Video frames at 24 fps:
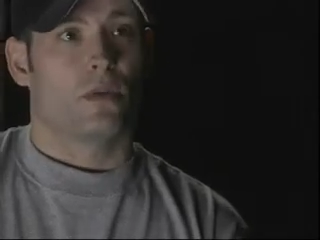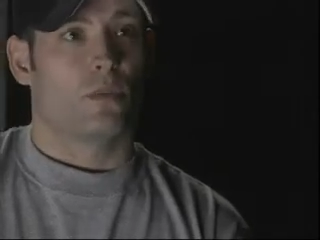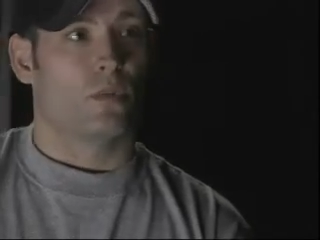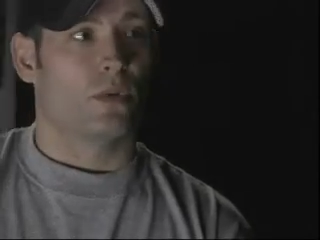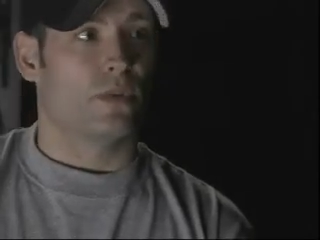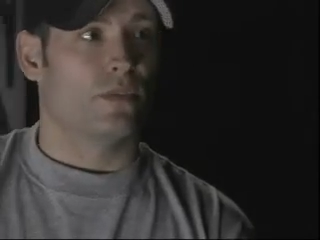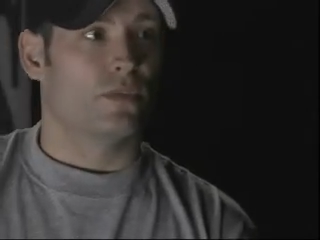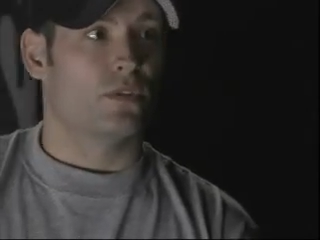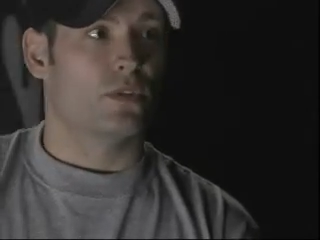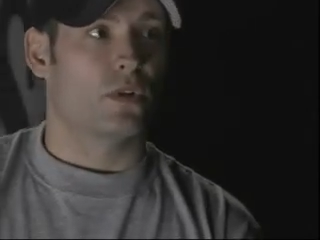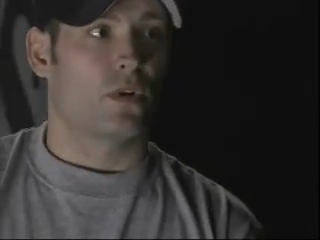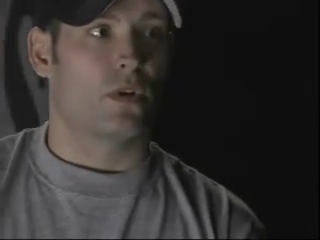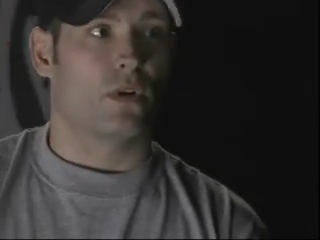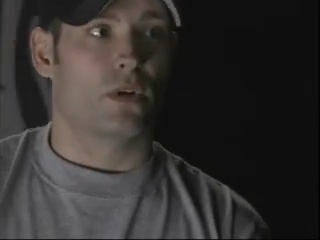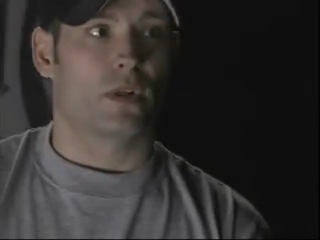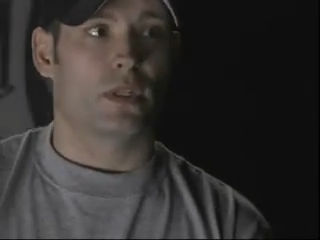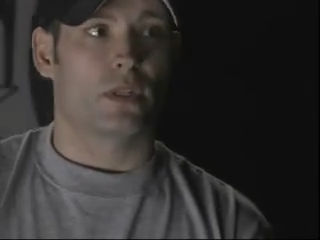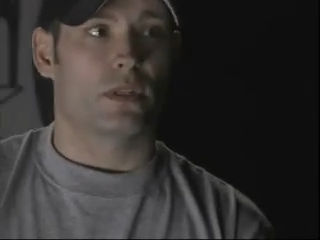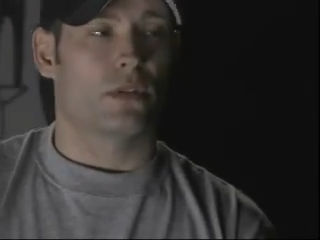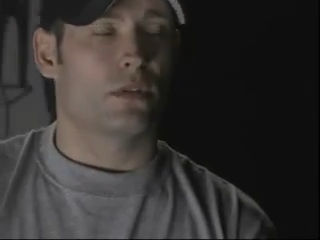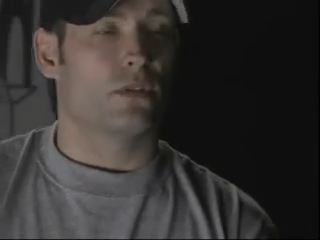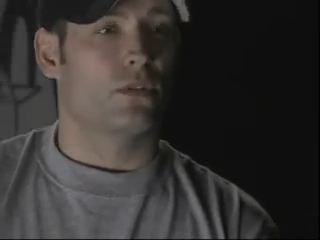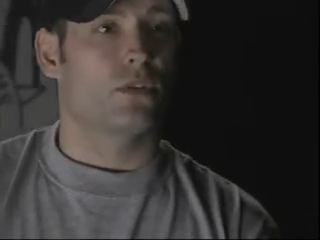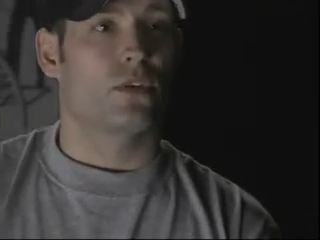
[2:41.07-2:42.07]
We've taught
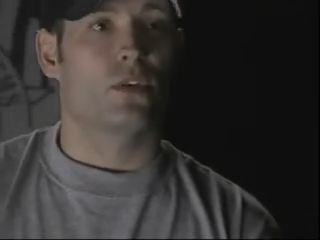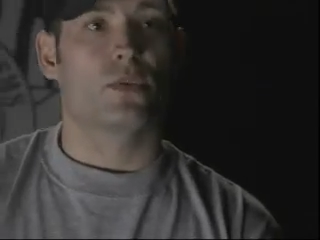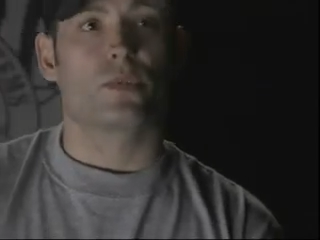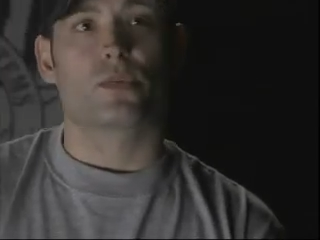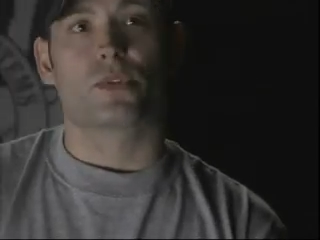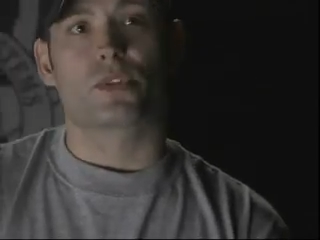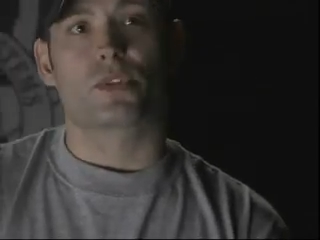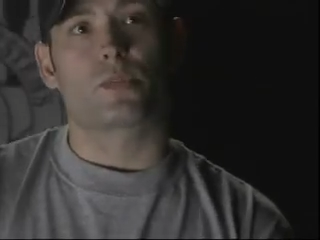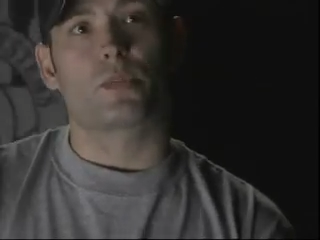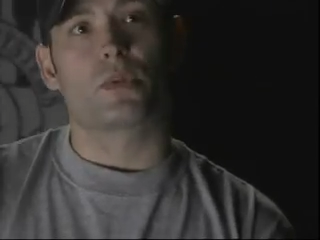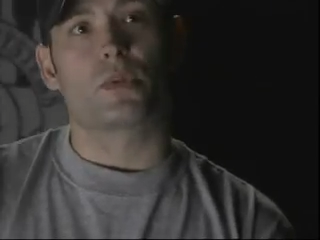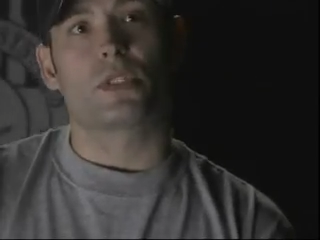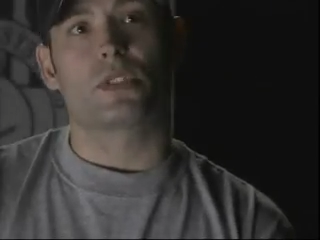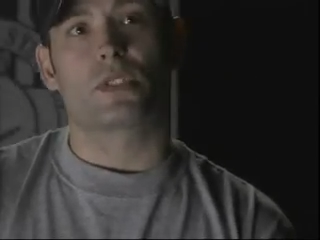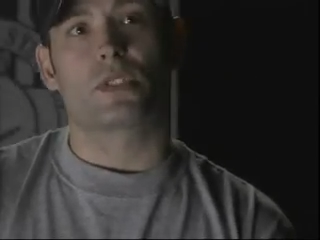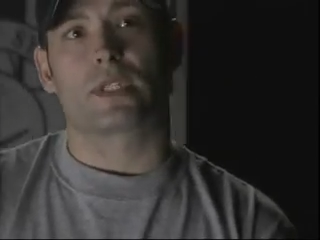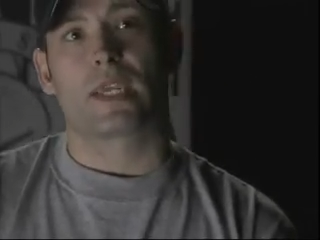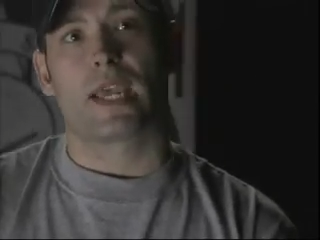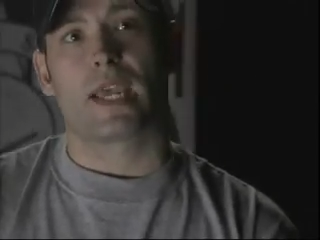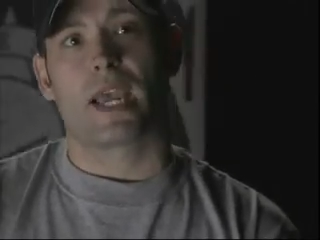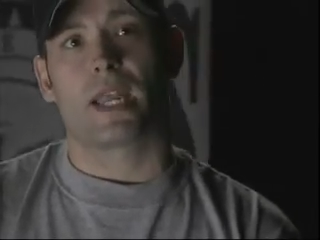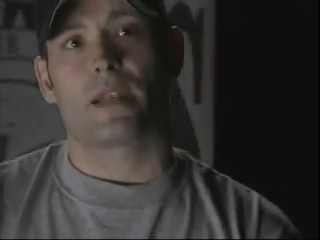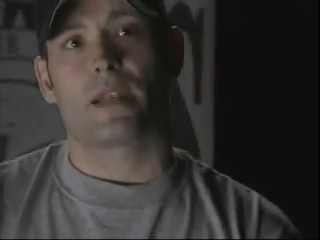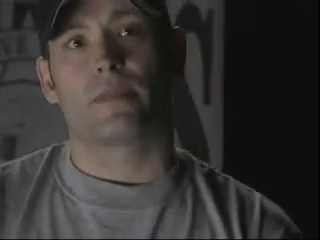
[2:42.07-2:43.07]
at numerous police
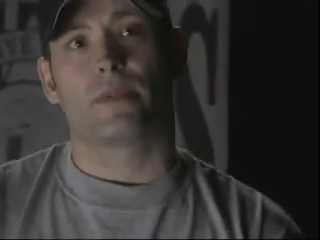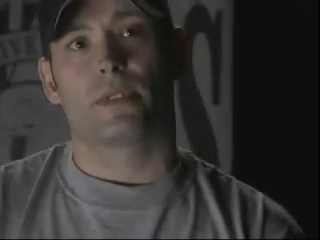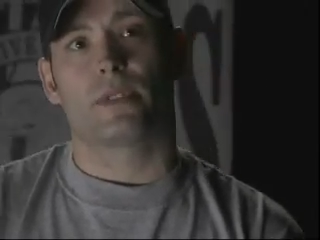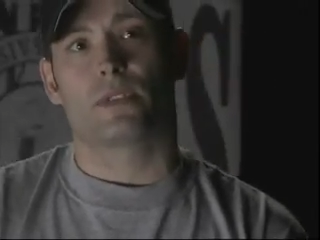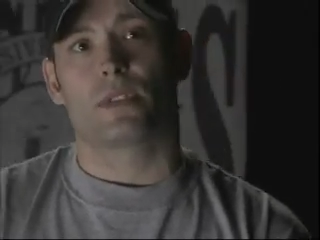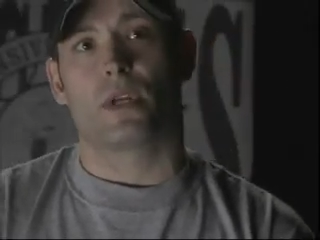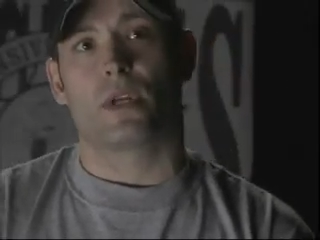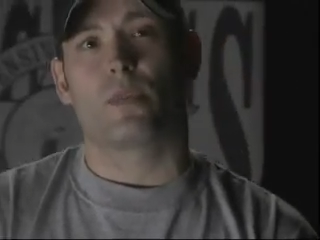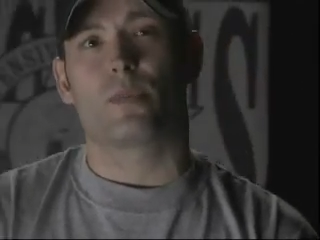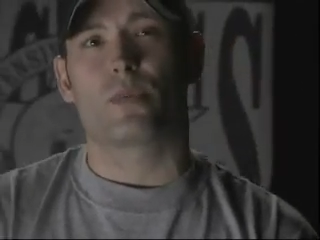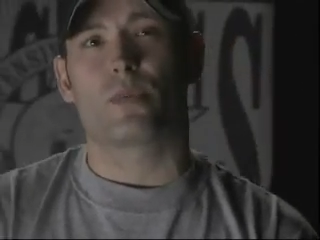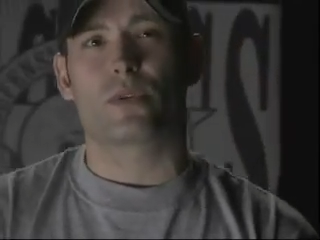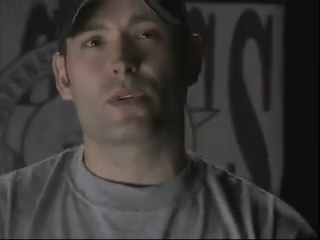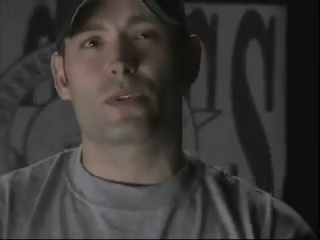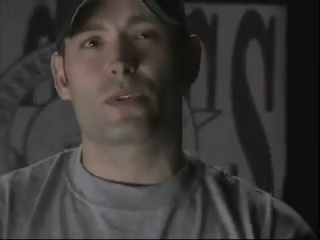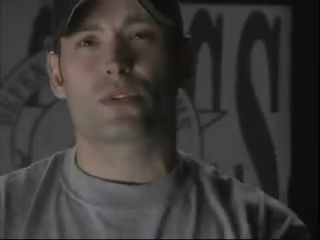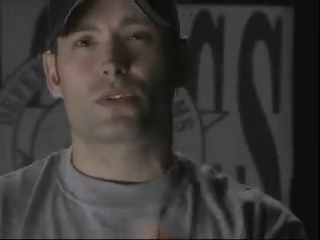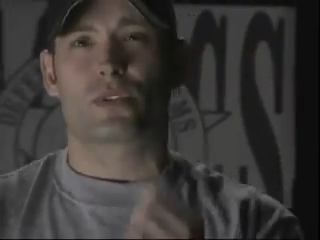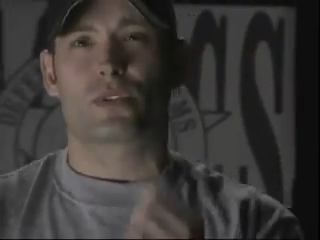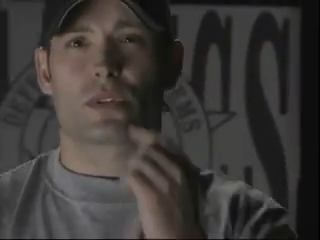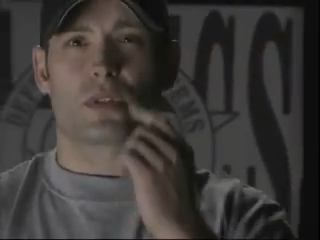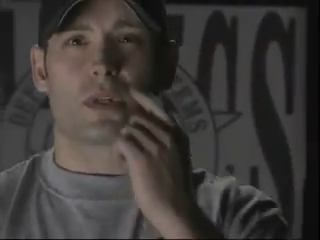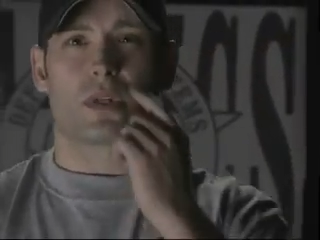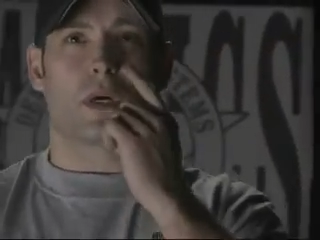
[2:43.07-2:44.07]
academies,
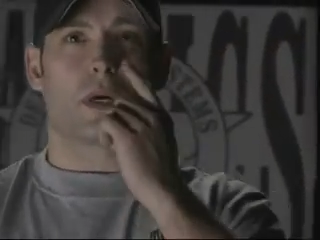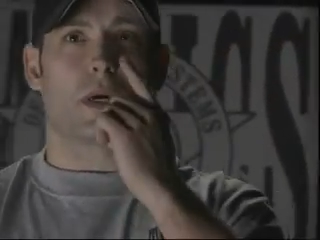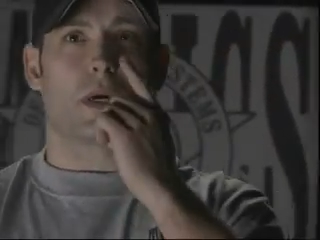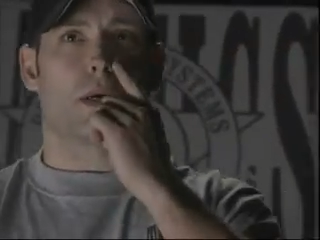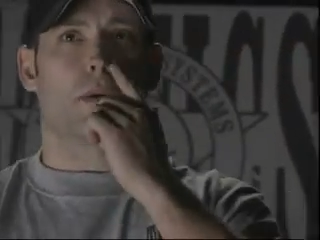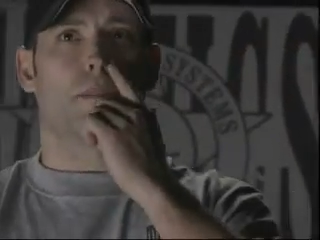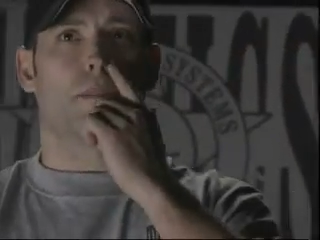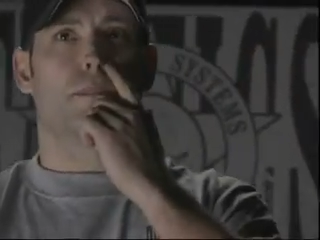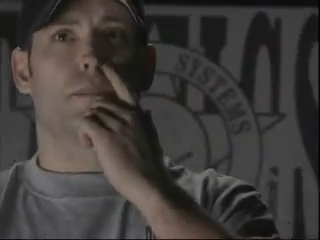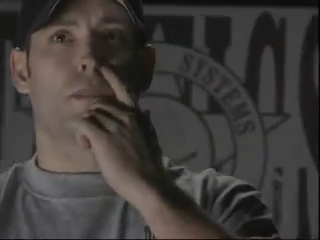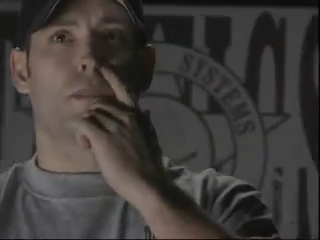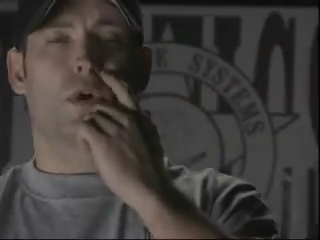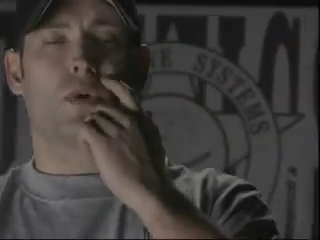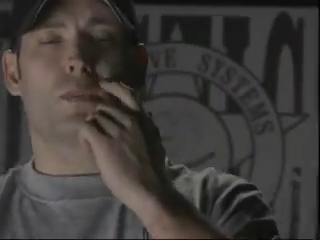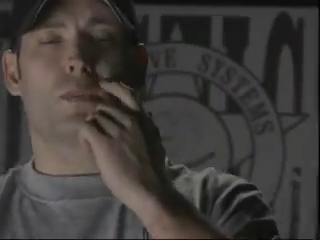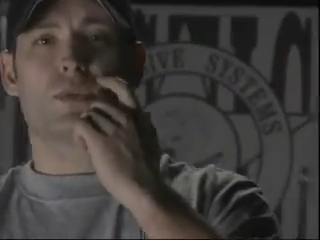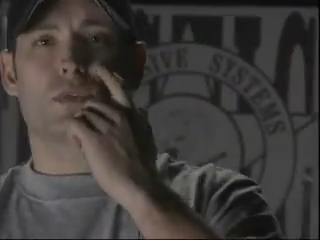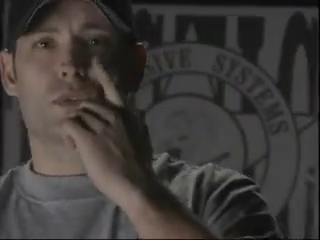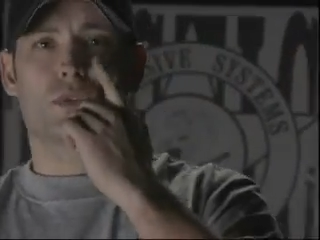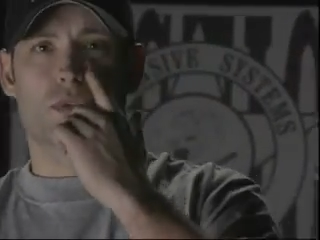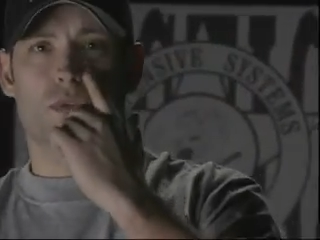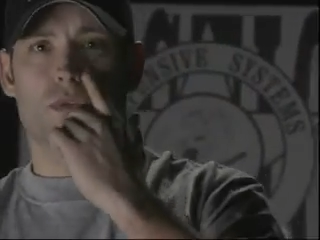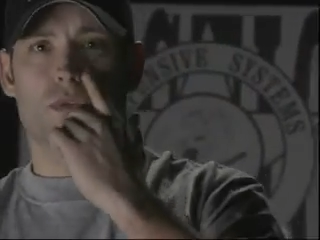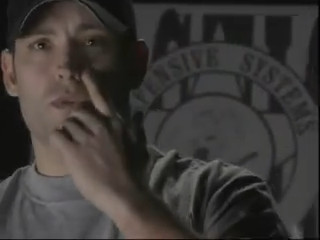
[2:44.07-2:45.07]
upwards
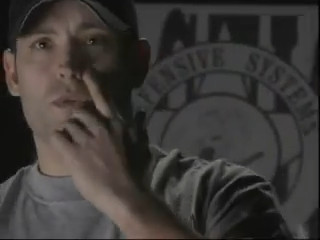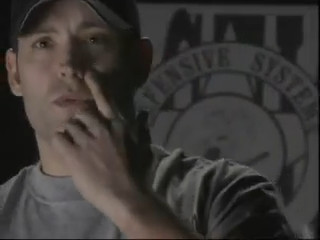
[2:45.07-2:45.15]
almost